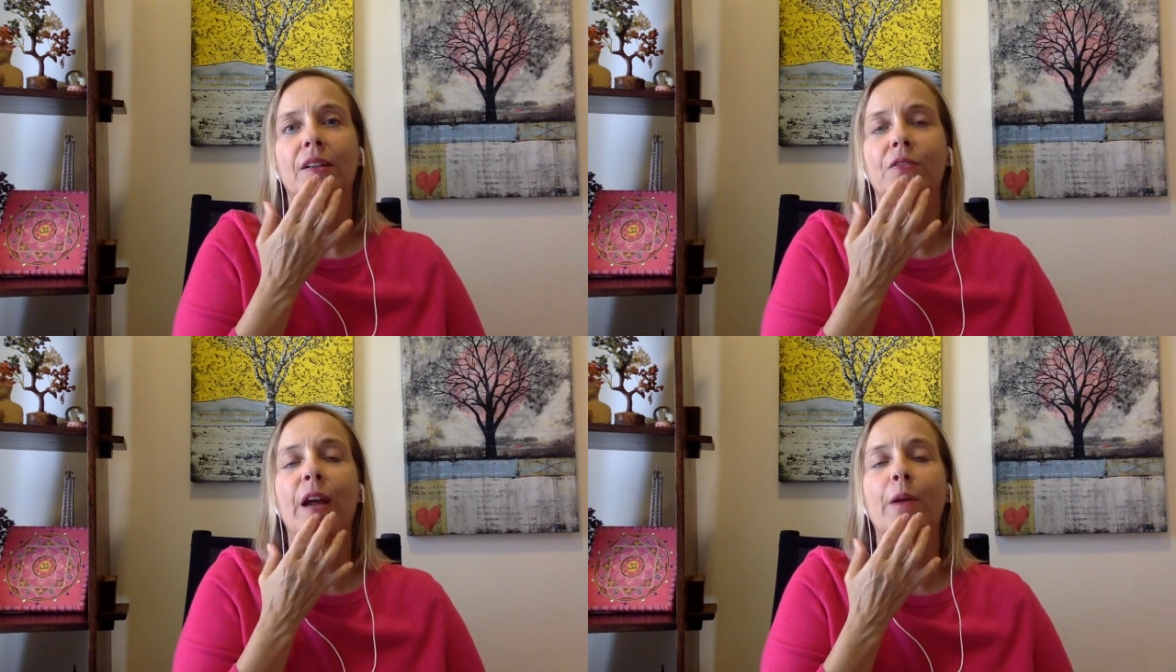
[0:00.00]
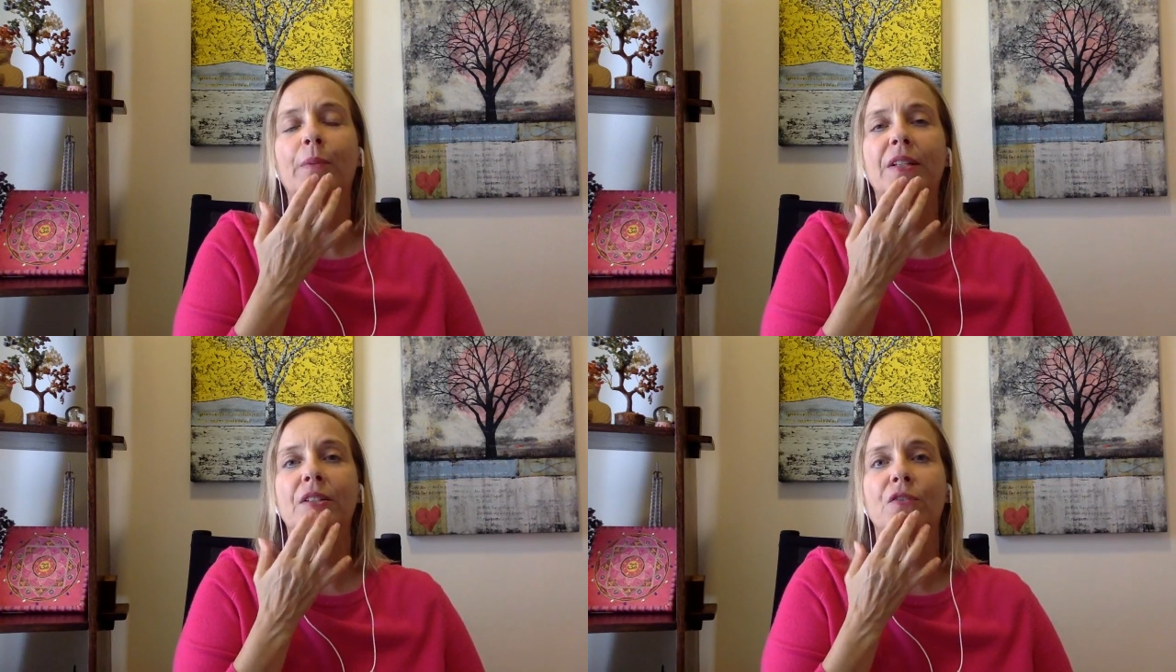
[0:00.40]

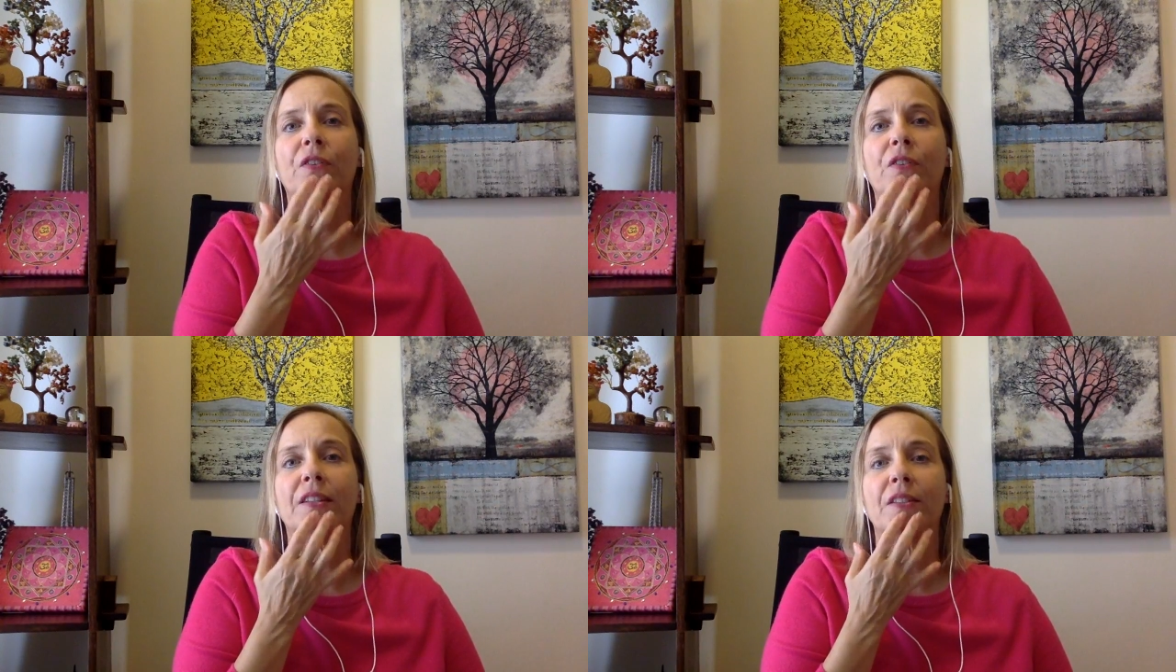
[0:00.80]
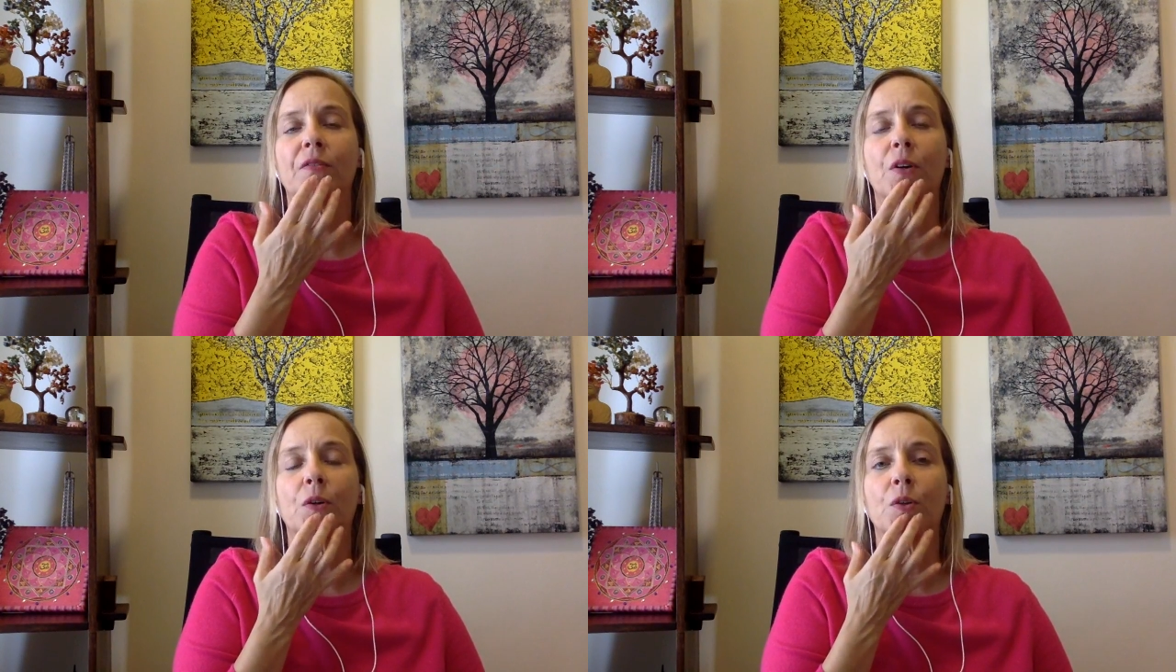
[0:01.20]
families and friends
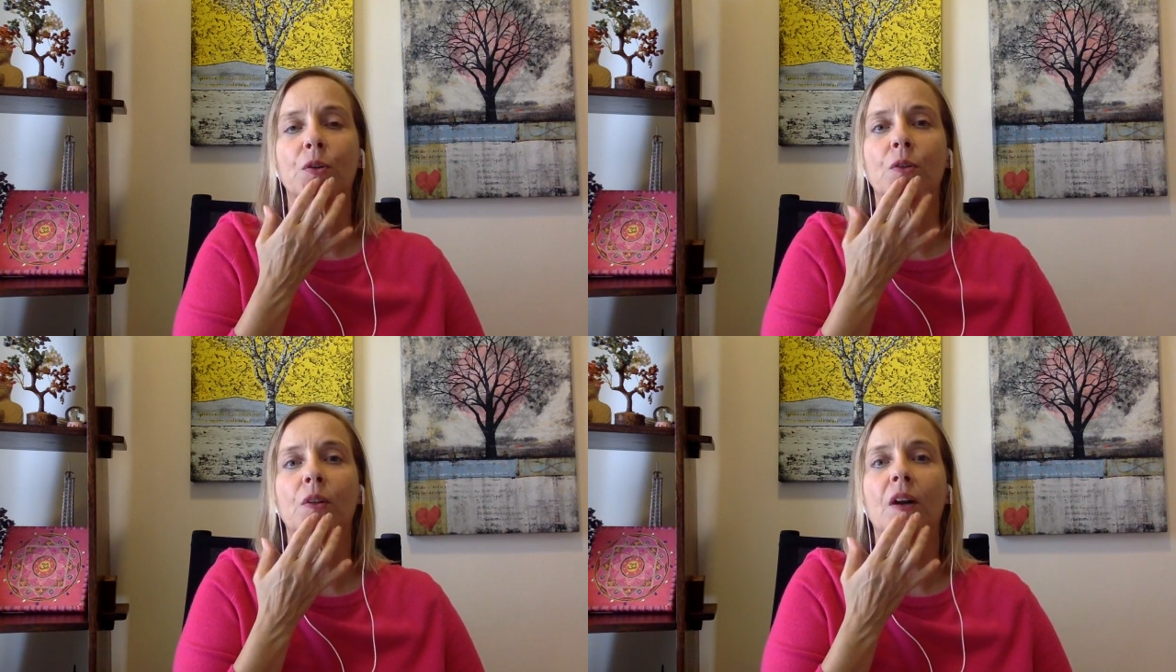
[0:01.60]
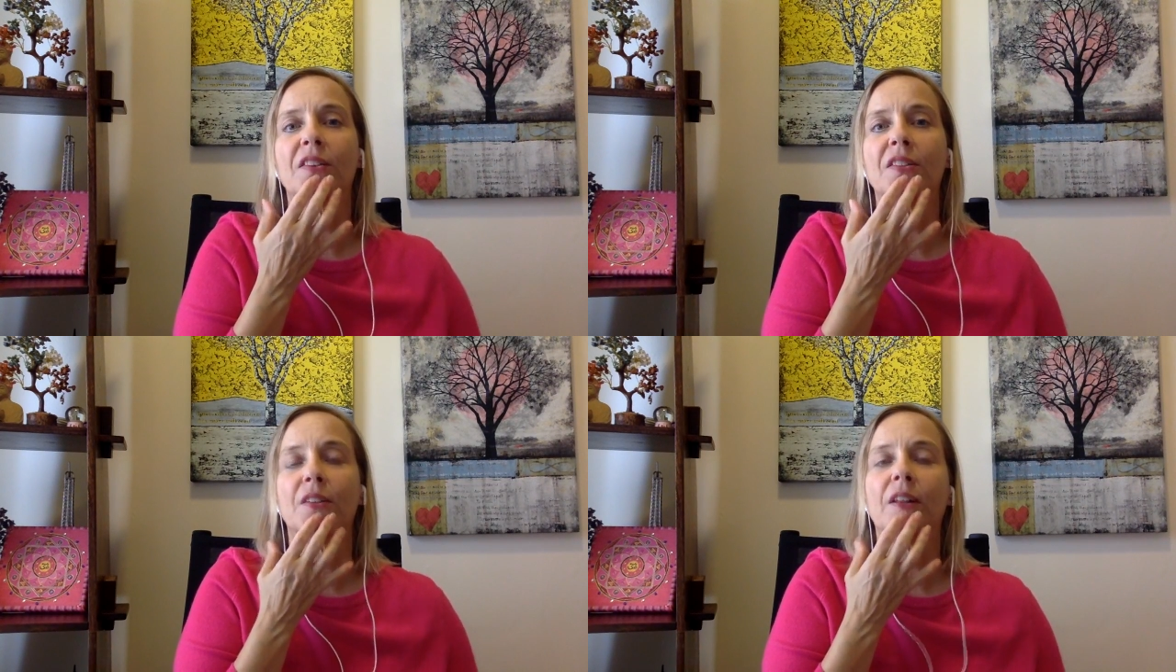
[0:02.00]
of those who
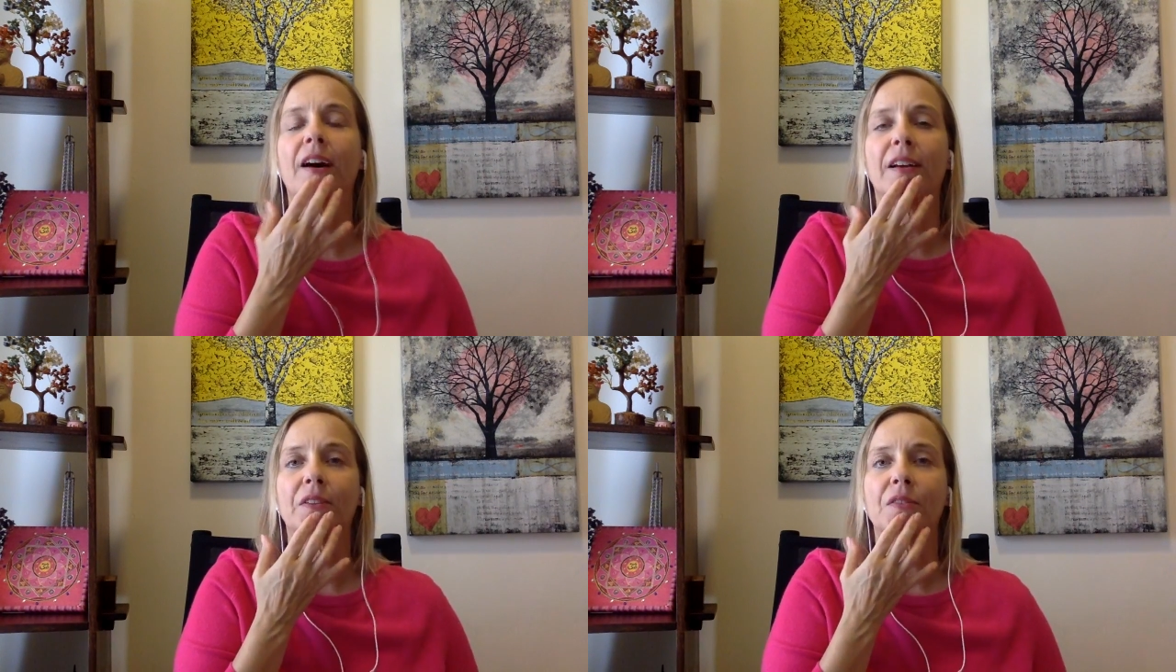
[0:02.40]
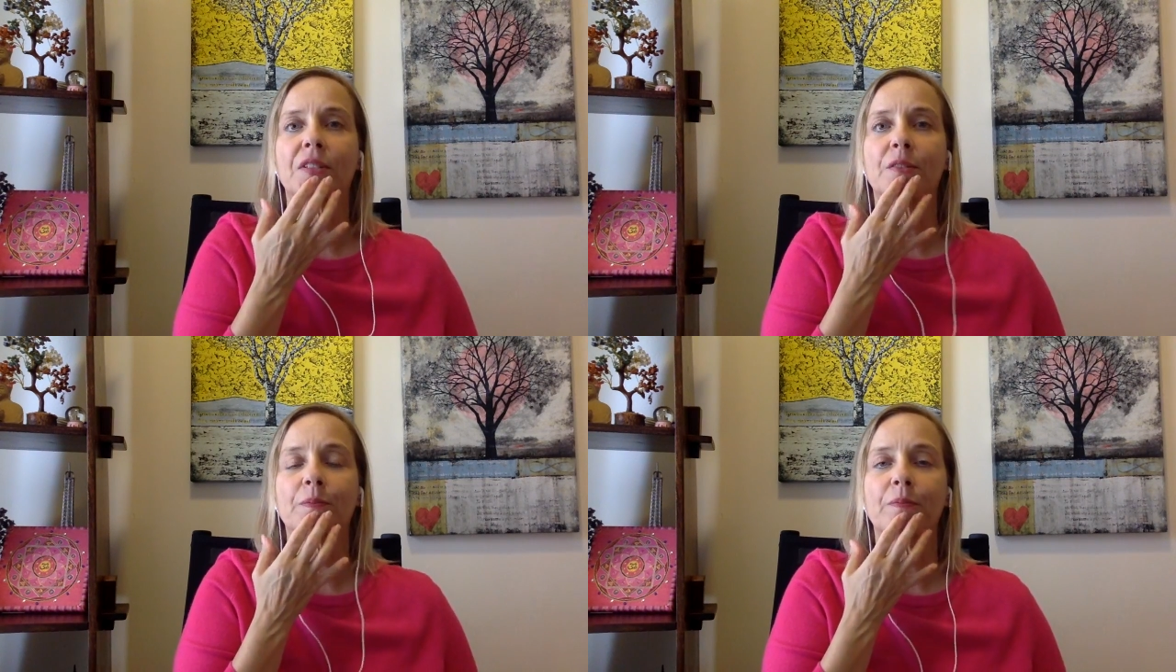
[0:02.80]
lost their lives.